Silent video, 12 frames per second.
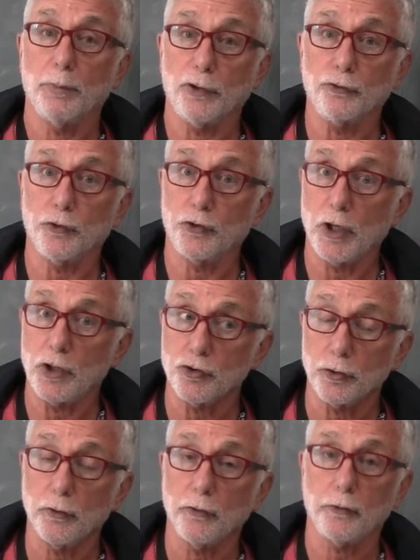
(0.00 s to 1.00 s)

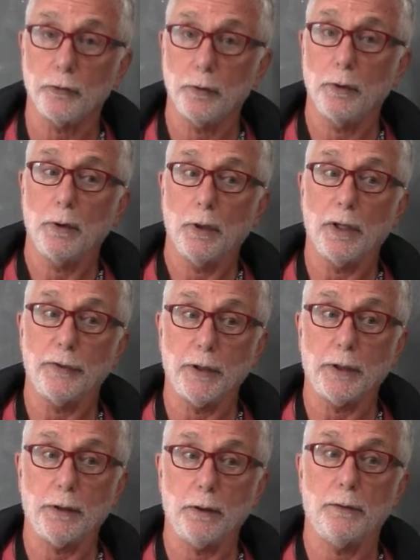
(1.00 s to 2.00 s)
presentations, I
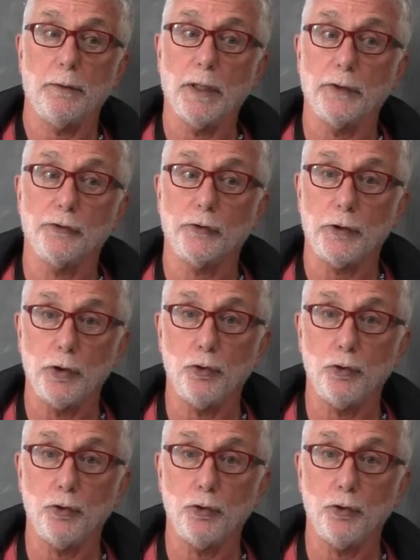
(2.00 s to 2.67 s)
think that's